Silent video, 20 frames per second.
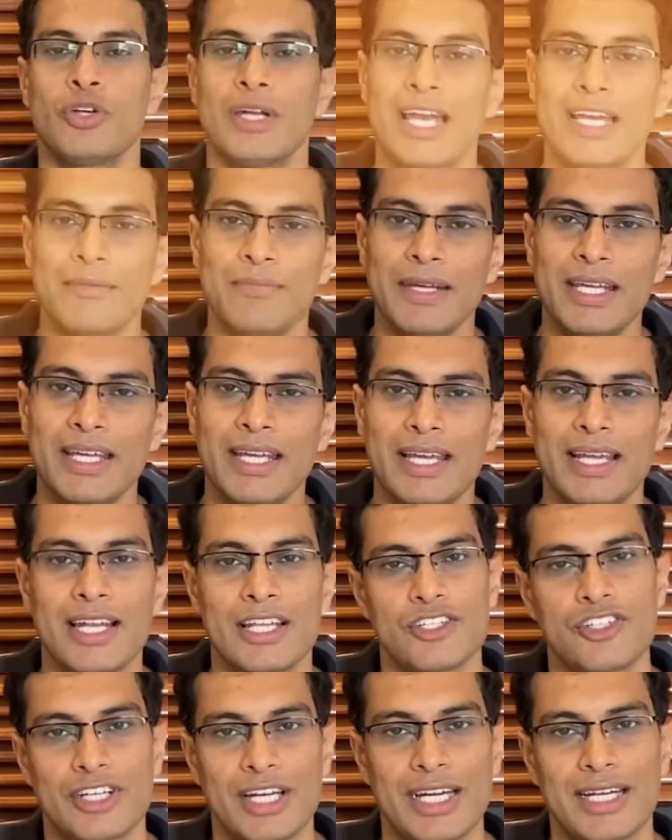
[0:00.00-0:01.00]
let me
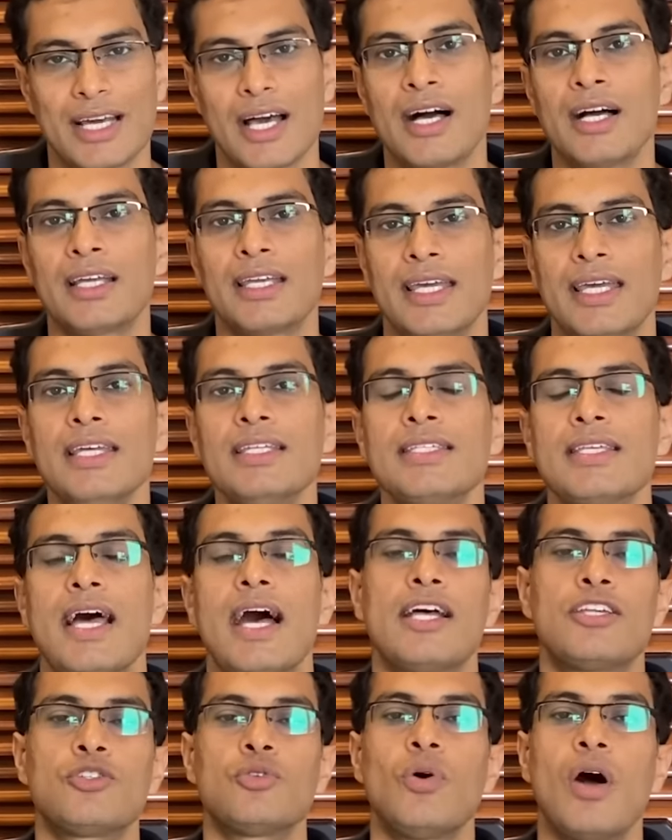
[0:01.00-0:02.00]
illustrate a case
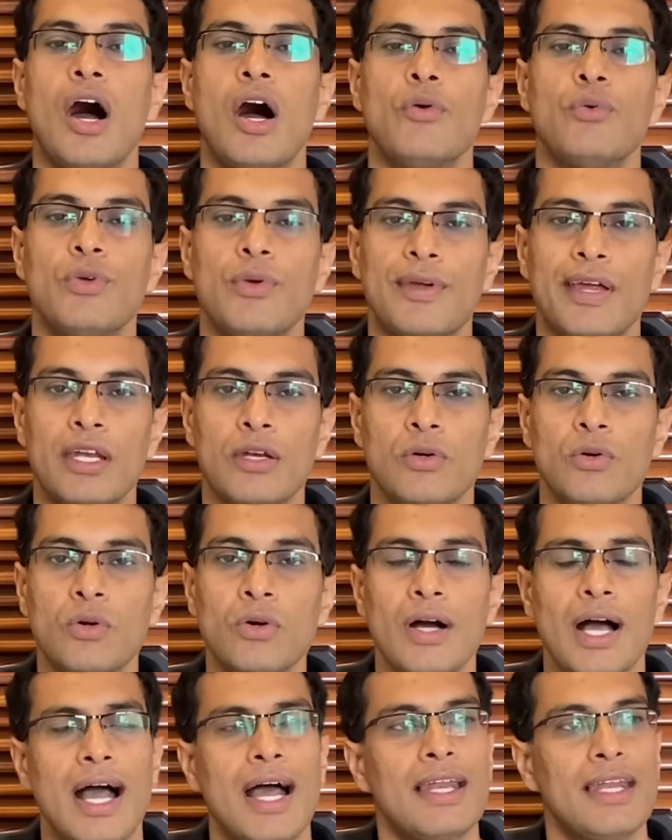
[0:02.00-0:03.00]
as to how you can
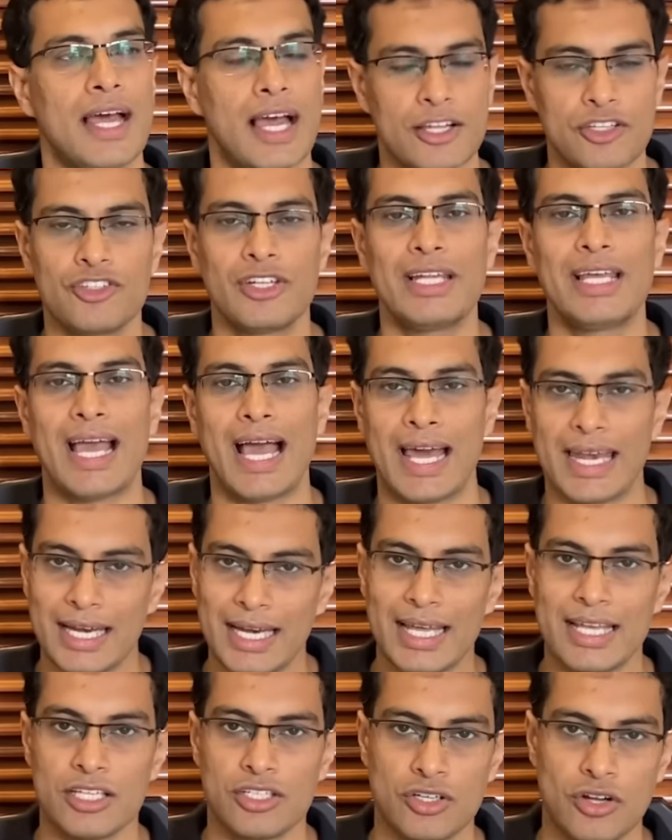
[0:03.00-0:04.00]
go and actually
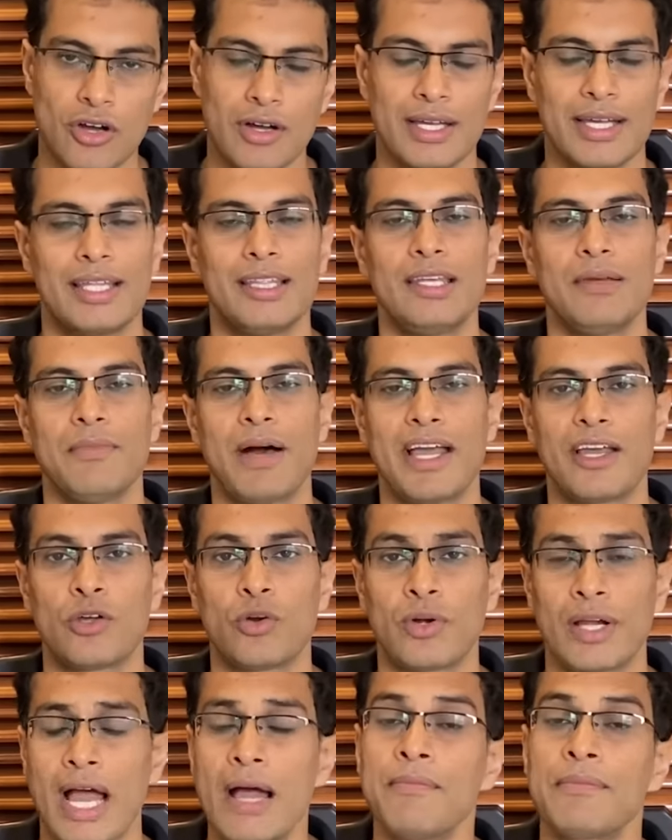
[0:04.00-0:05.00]
analyze stock in the
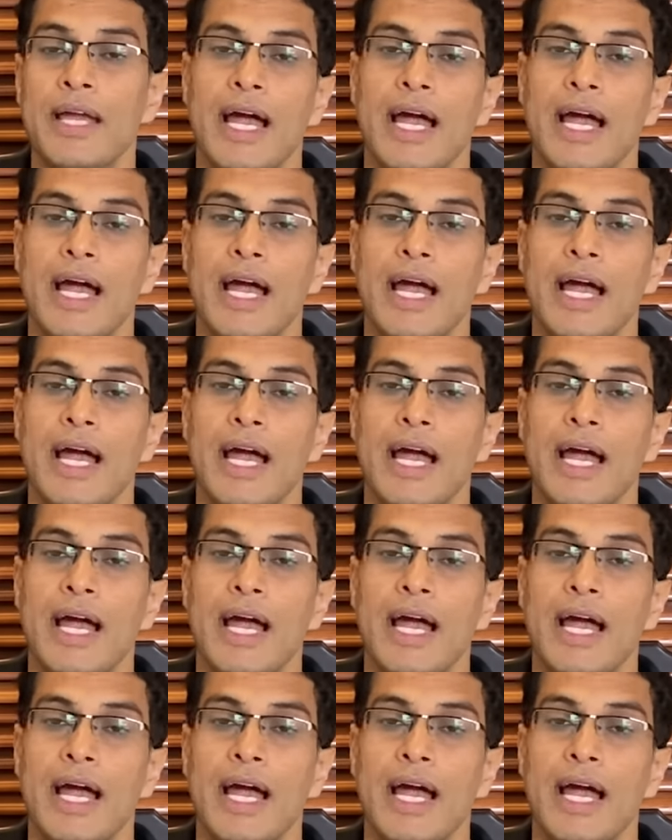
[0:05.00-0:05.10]
microcap